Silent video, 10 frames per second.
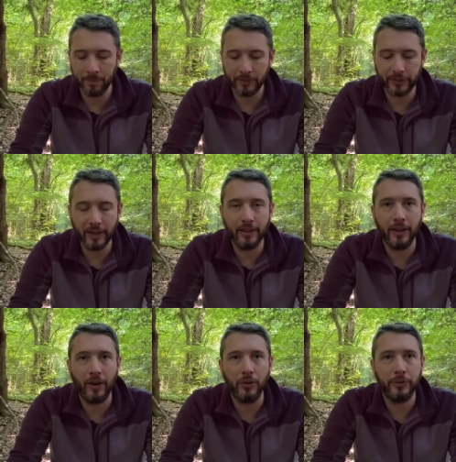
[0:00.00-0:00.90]
Secondly,
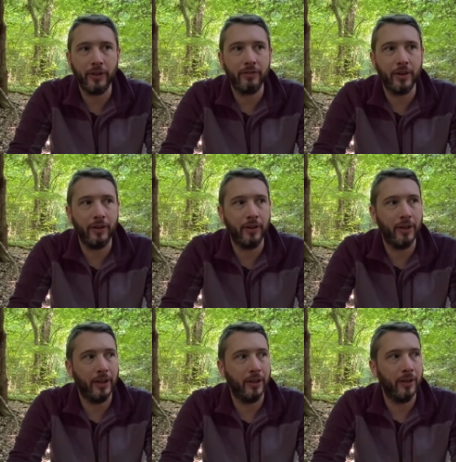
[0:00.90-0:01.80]
I also run
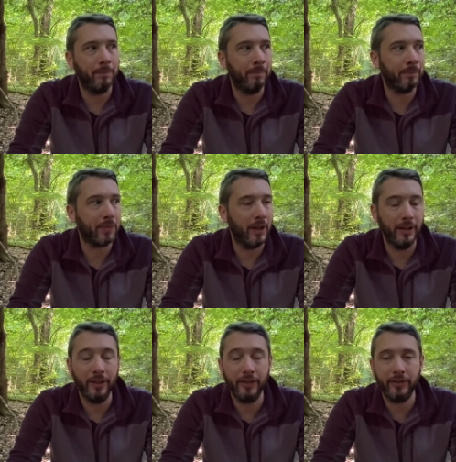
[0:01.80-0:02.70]
an
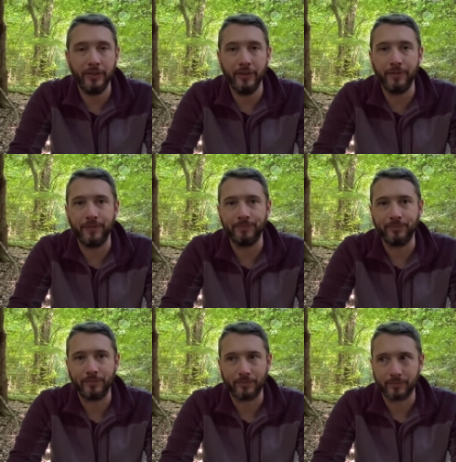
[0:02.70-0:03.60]
initiative
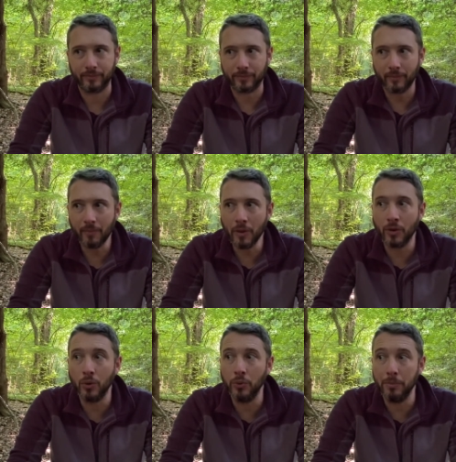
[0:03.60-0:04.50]

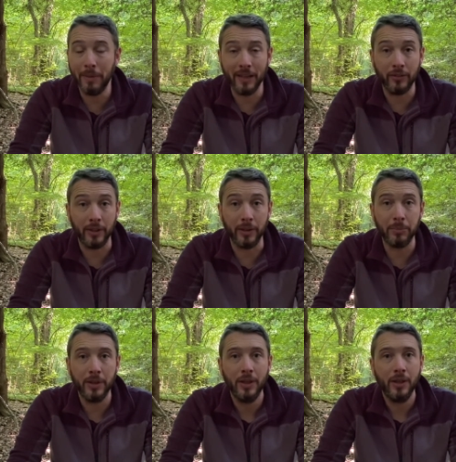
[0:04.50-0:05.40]
called the MateShip,
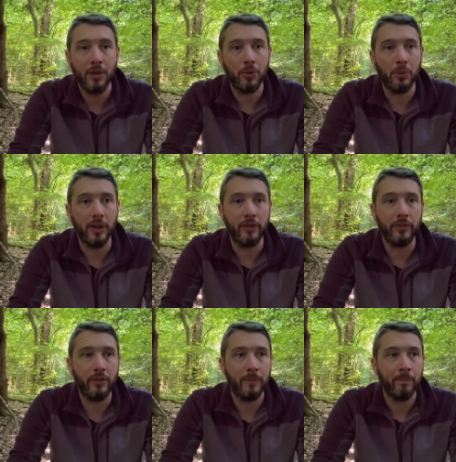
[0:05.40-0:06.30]

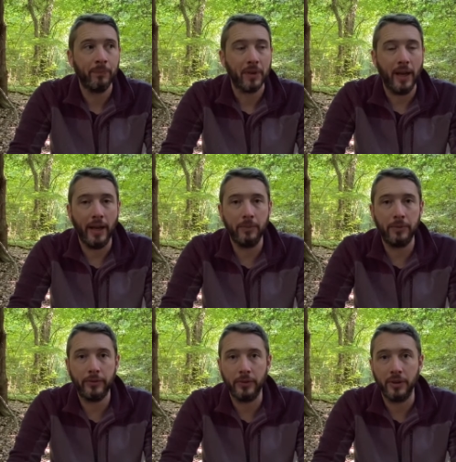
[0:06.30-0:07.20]
which aims
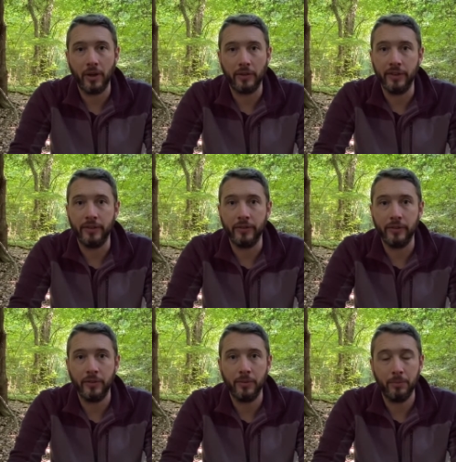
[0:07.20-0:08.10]
to
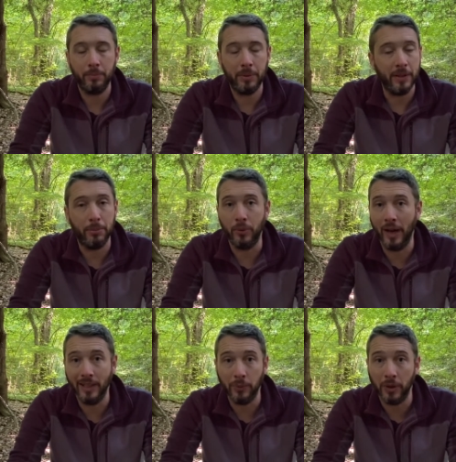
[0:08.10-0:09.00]
encourage people,
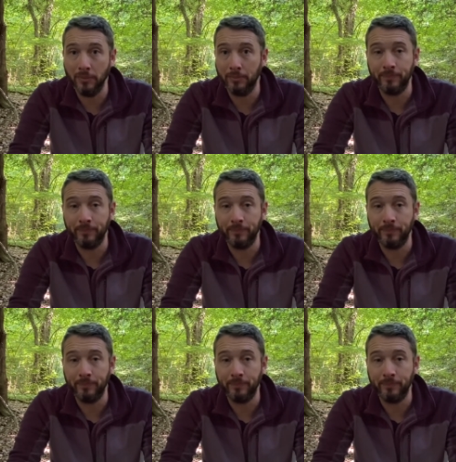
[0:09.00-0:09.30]
anyone,